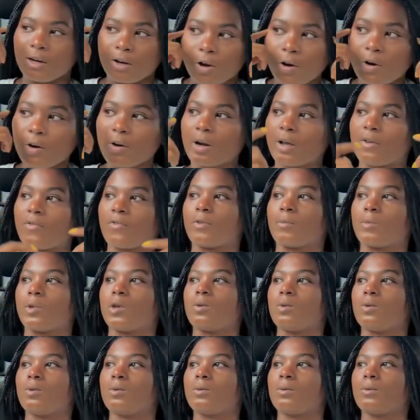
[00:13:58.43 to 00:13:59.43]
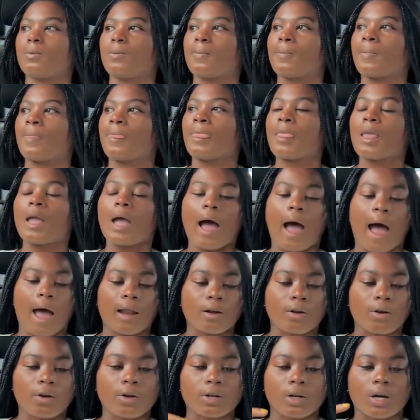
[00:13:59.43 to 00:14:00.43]
learn that from you. I
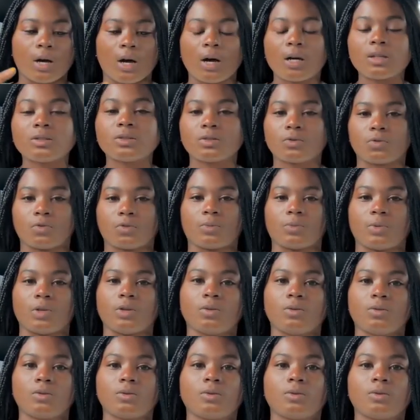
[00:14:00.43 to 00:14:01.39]
learned to hustle from you.